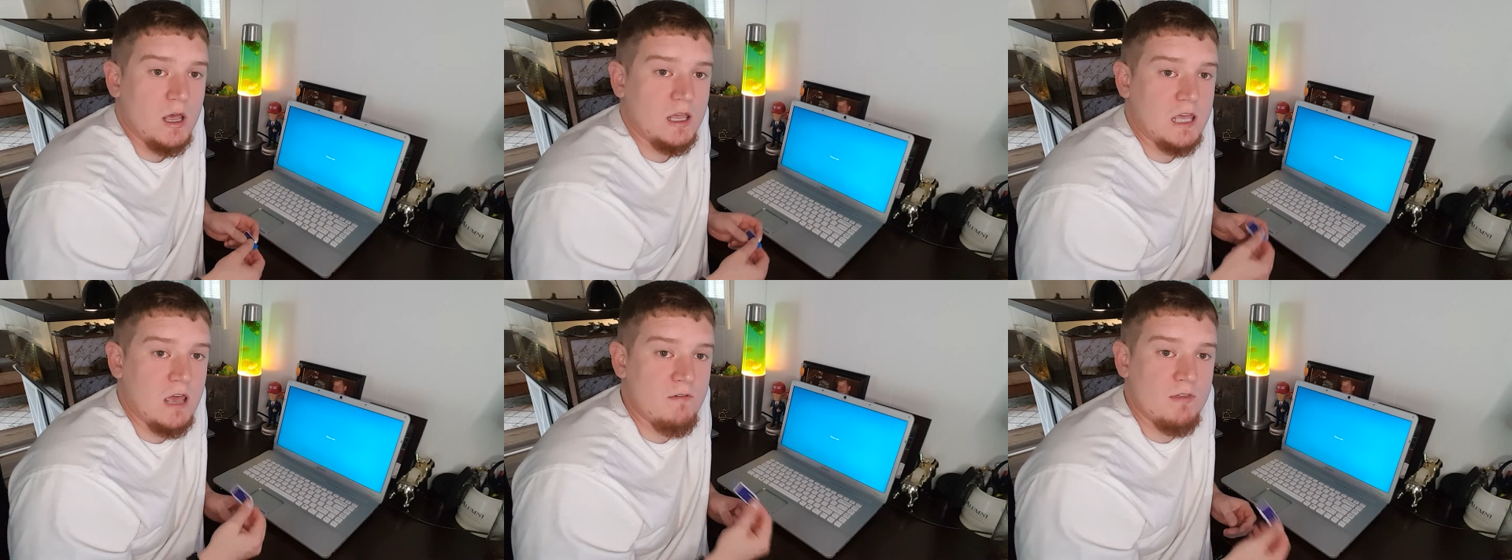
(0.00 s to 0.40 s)

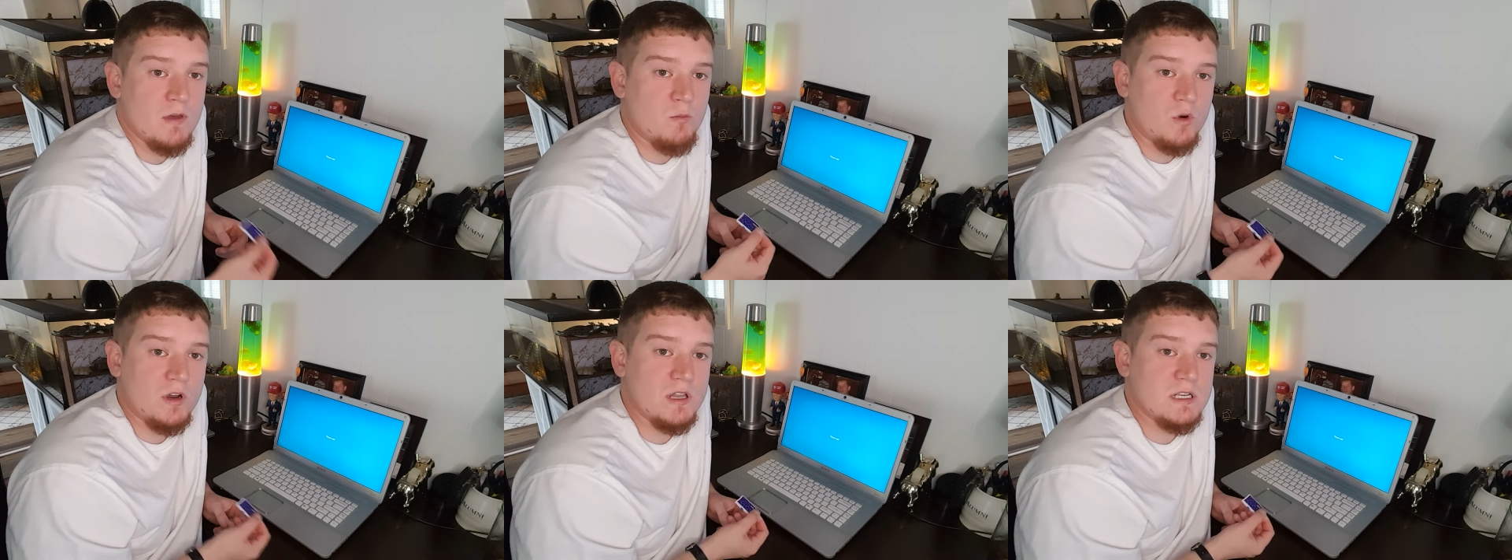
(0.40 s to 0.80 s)
gave
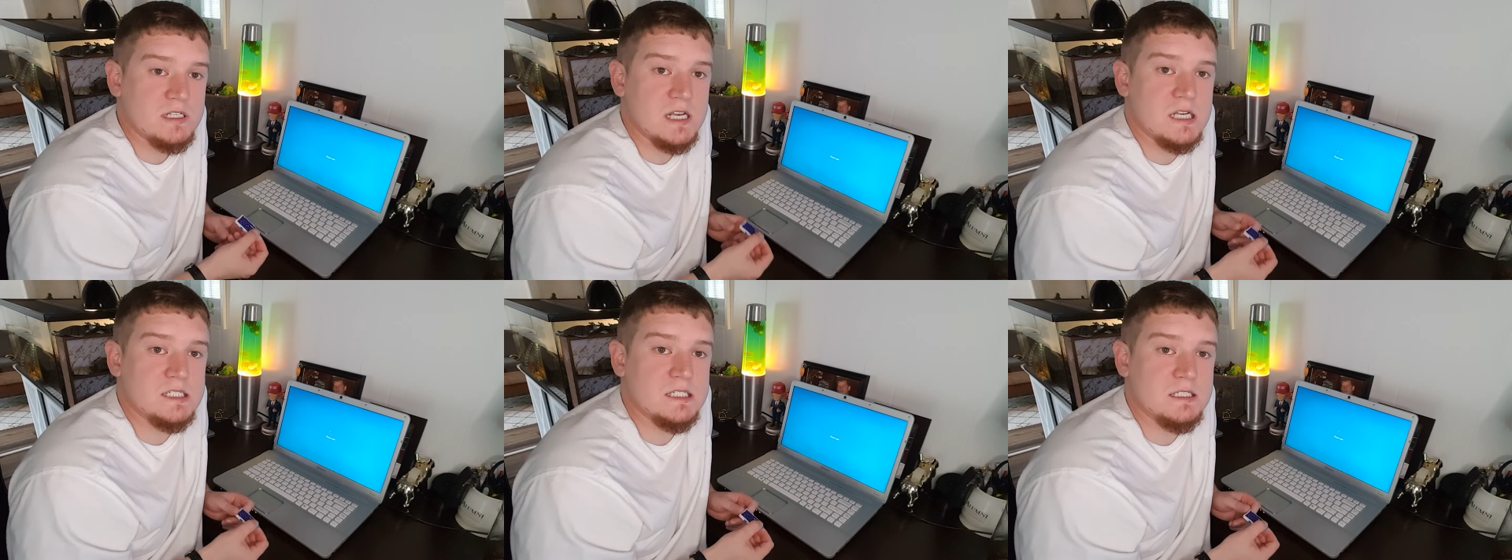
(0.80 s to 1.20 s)
them one of these
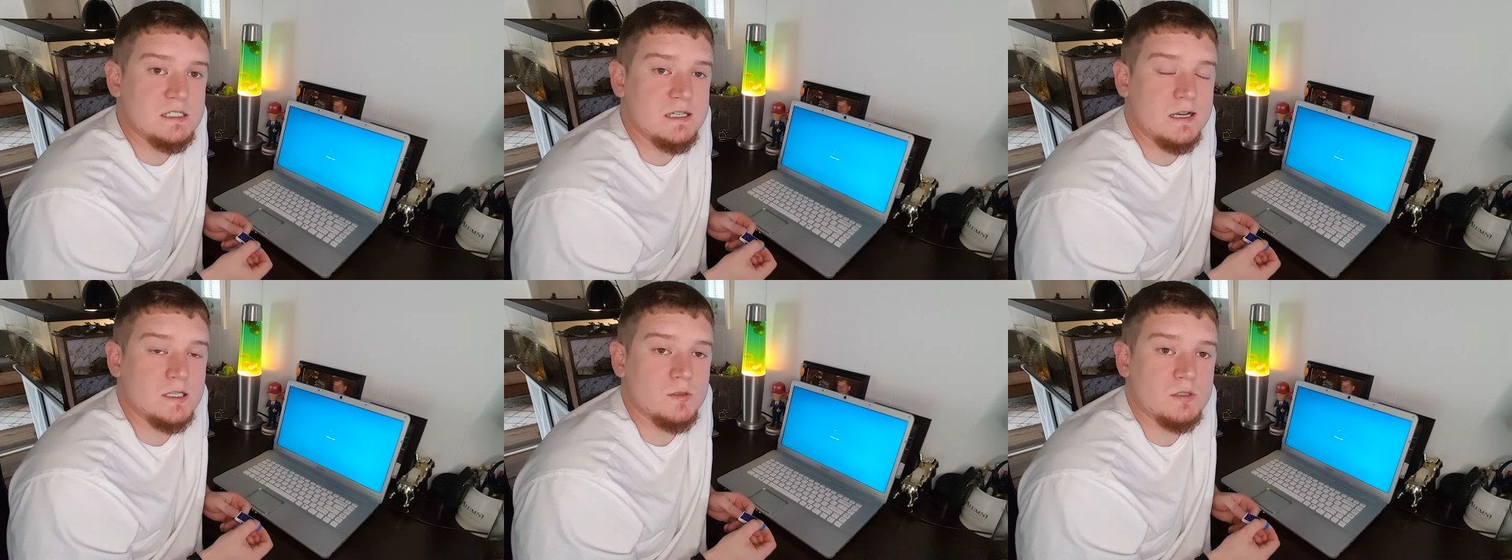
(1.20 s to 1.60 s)
SD
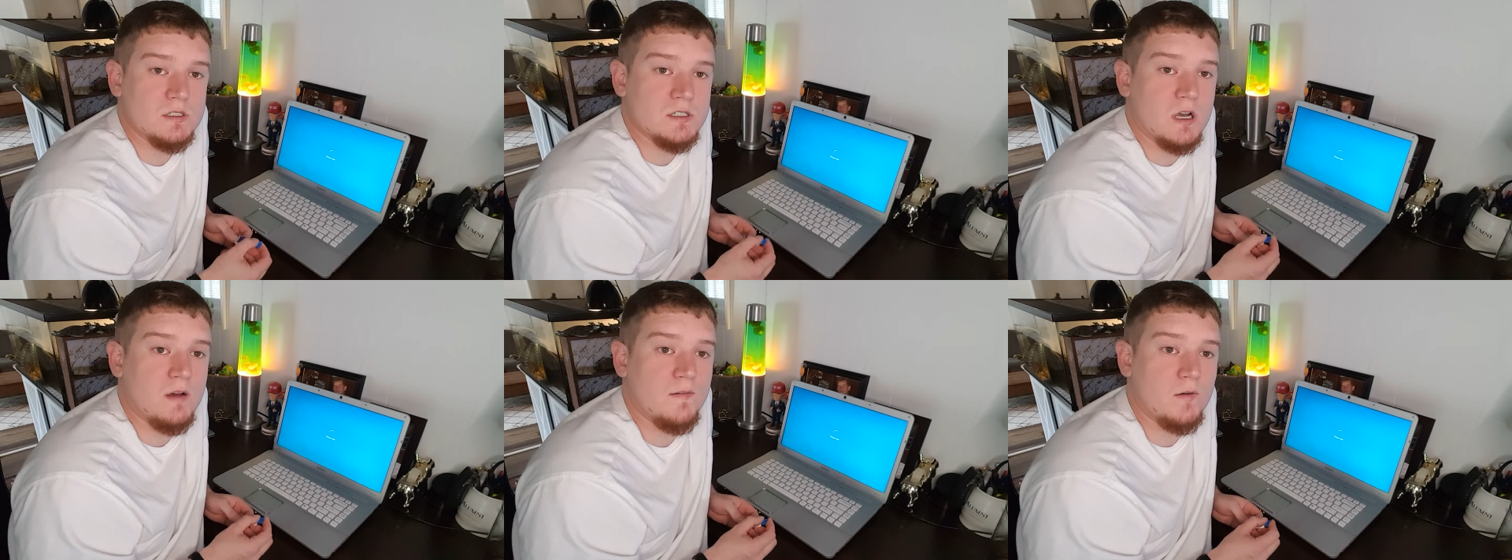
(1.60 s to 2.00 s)
sticks with the
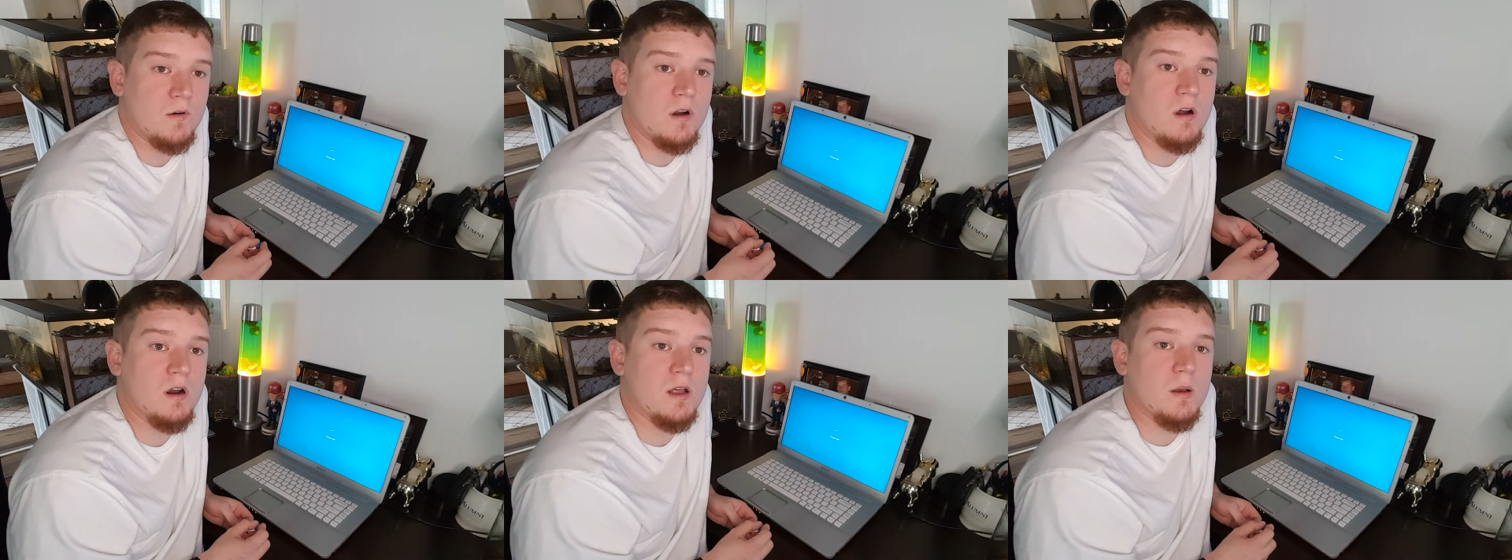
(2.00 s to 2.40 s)

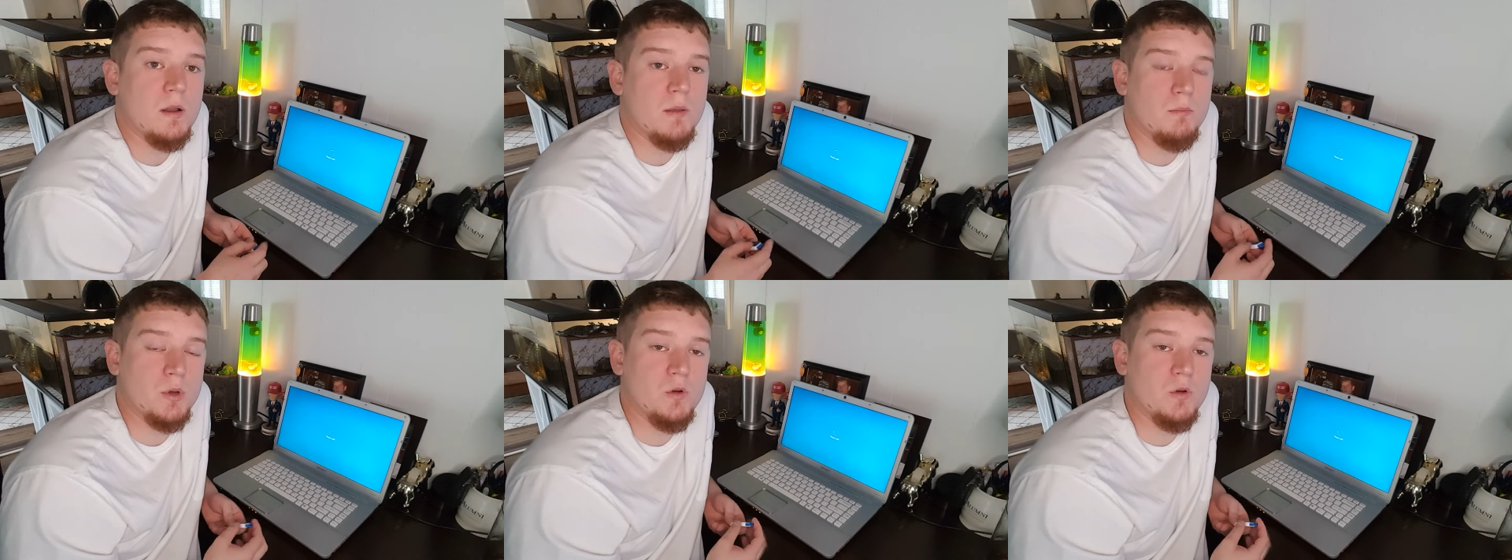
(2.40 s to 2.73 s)
software on it,